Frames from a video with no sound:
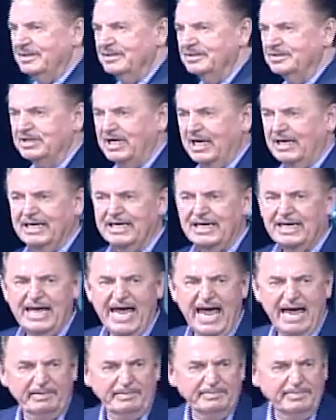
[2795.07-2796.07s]
Shout, I got a
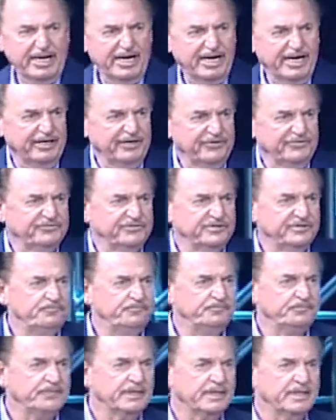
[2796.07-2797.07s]
happy marriage.
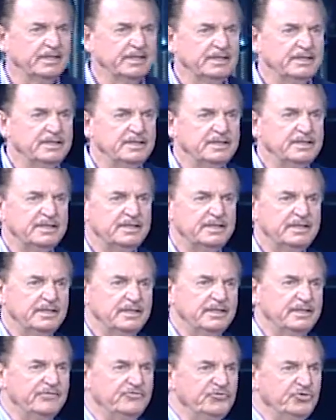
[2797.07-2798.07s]

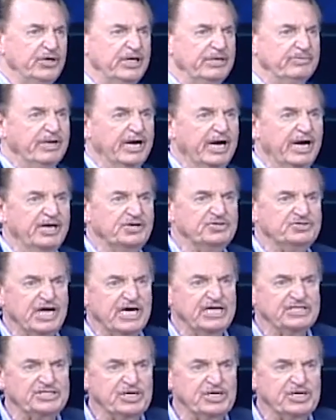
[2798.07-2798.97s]
If you ain't married yet,